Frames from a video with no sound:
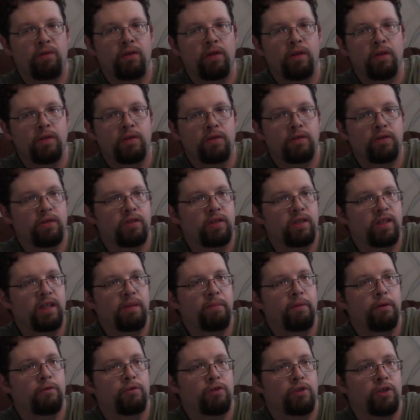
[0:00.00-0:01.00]
So the C
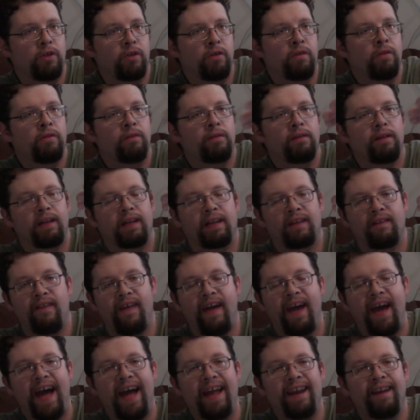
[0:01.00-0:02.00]
motion, like
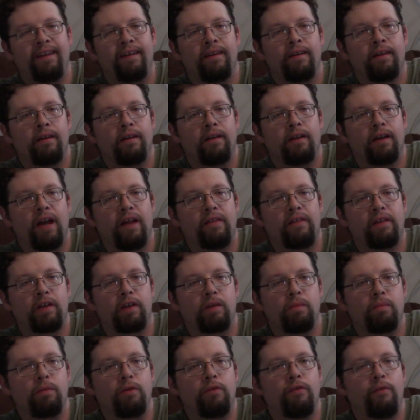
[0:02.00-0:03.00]
that, and then you
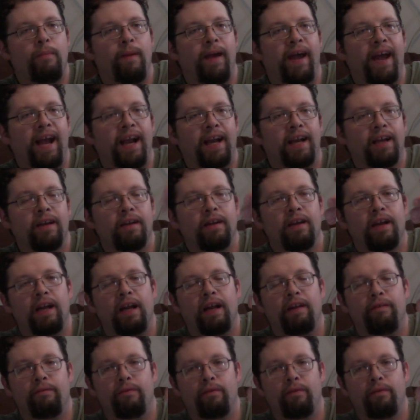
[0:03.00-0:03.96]
move it back, and